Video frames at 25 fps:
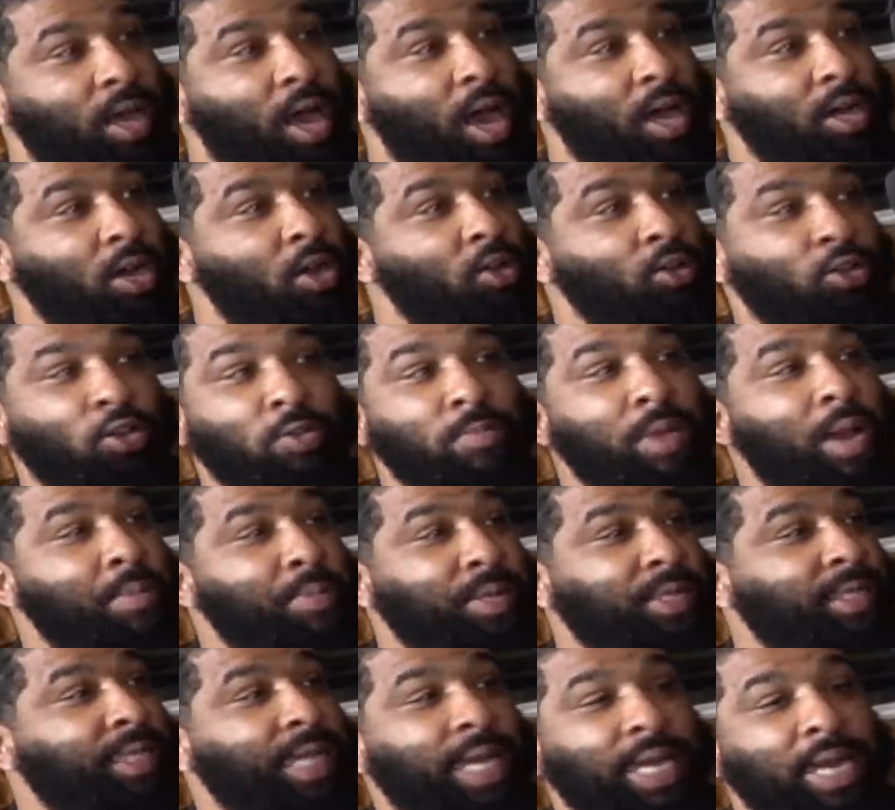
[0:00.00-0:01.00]
I know, you might
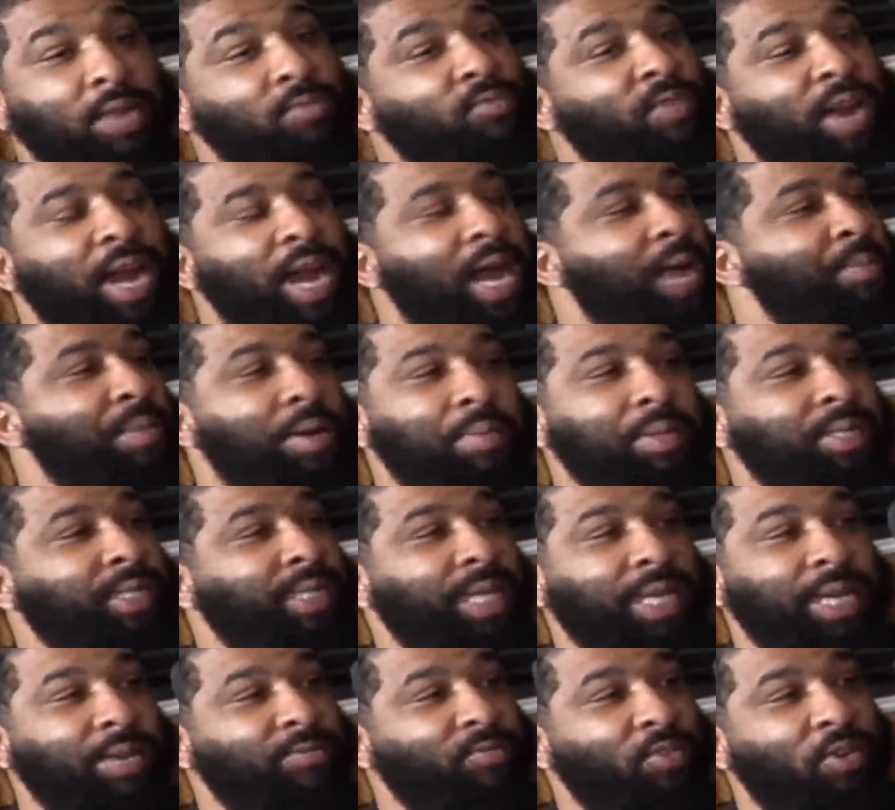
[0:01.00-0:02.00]
be saying it right, I might be
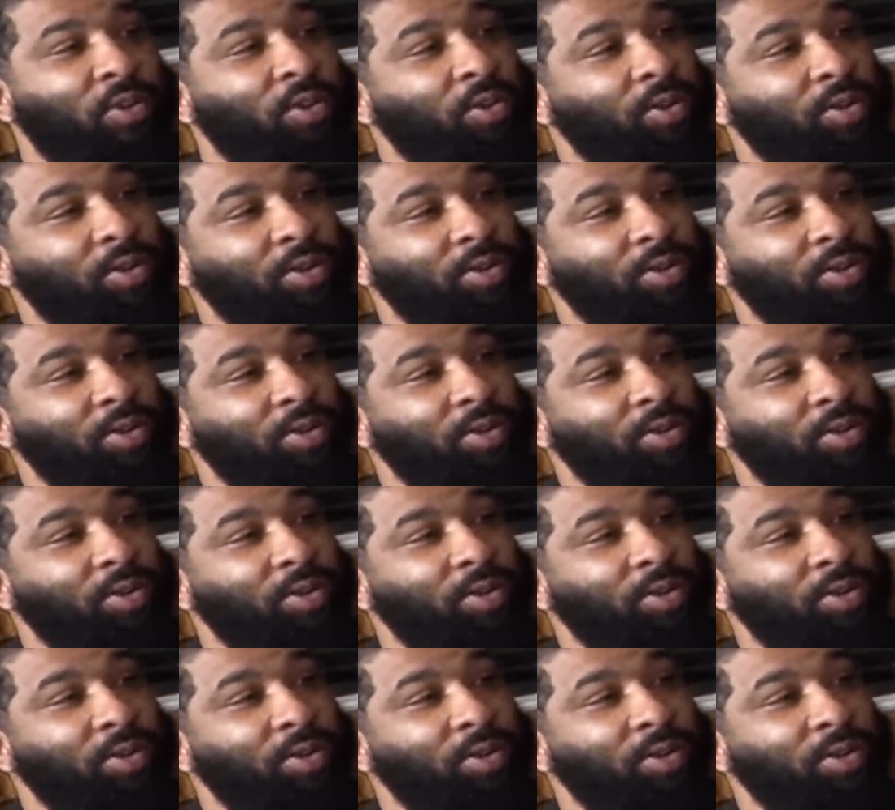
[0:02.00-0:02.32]
saying it wrong.